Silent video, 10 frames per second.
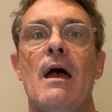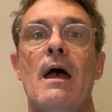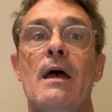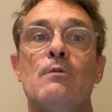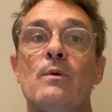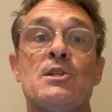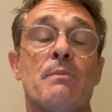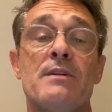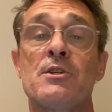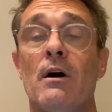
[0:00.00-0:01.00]
And we
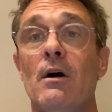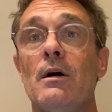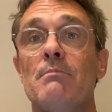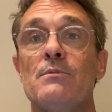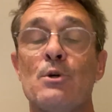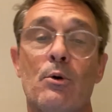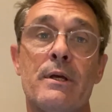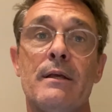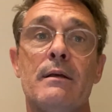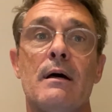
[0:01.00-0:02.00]
spend time talking.